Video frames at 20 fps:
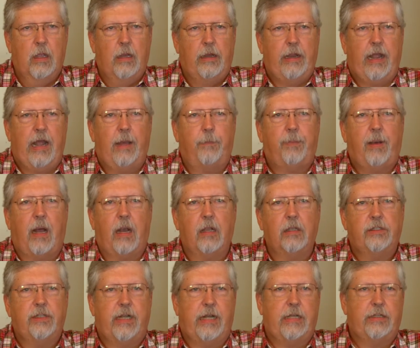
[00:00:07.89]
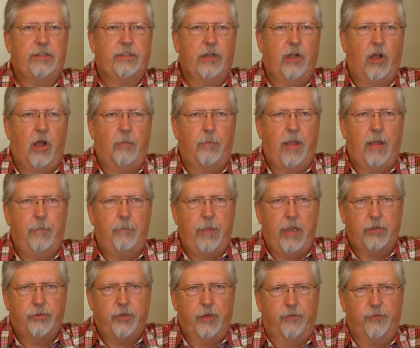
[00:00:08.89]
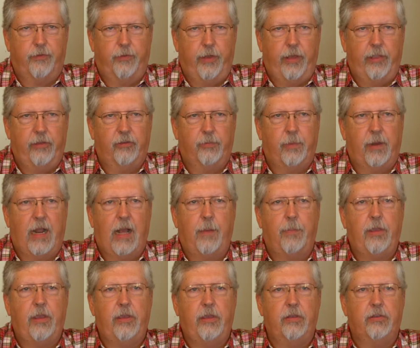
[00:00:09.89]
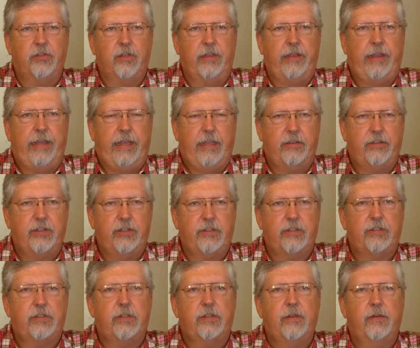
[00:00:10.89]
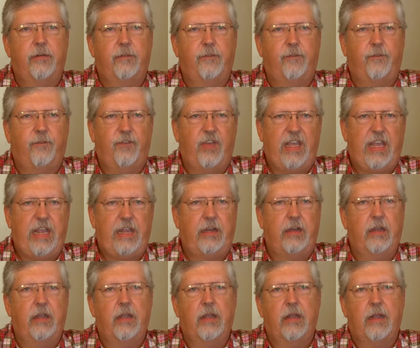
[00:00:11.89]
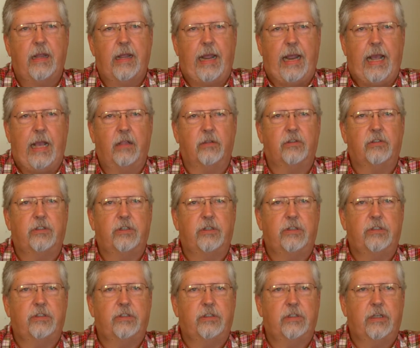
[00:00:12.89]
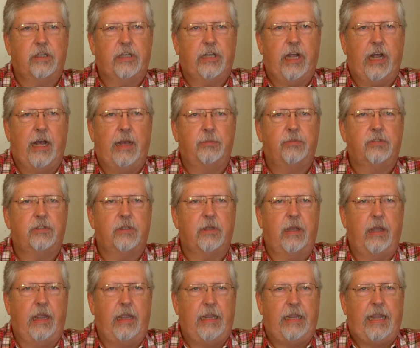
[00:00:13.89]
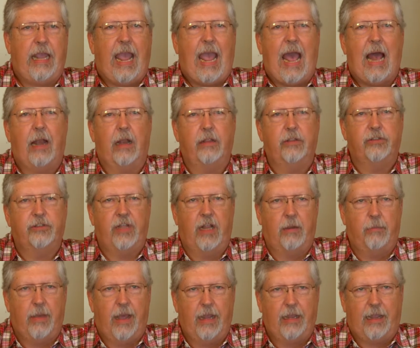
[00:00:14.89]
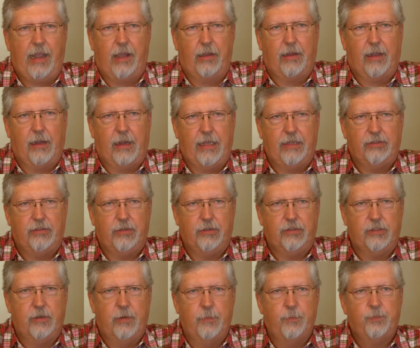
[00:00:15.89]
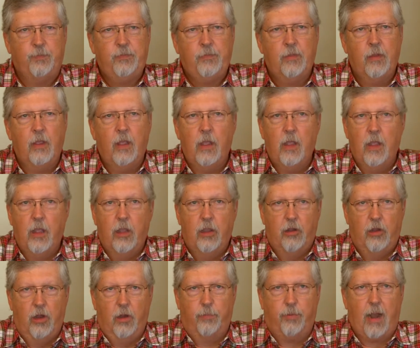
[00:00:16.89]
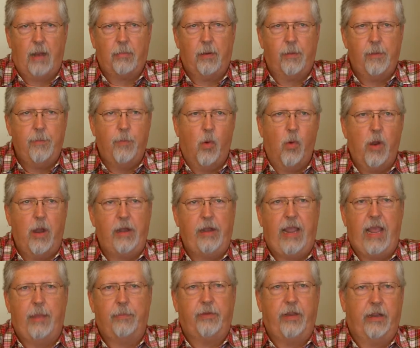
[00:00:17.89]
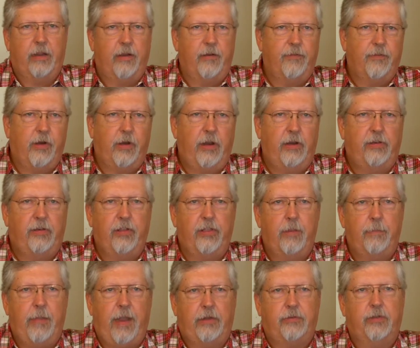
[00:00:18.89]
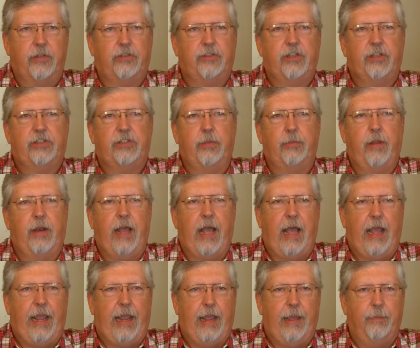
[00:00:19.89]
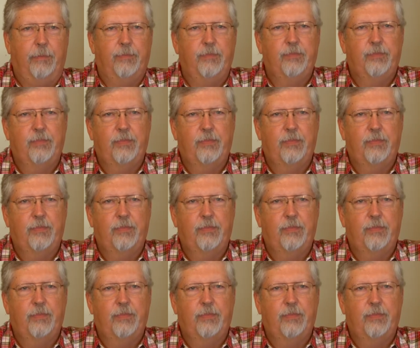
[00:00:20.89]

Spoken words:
Now, I apologize to all my metric friends, but I'll be using inches, feet, ounces, cups, and gallons in my calculations. You're probably more adept at converting to the metric system than I am.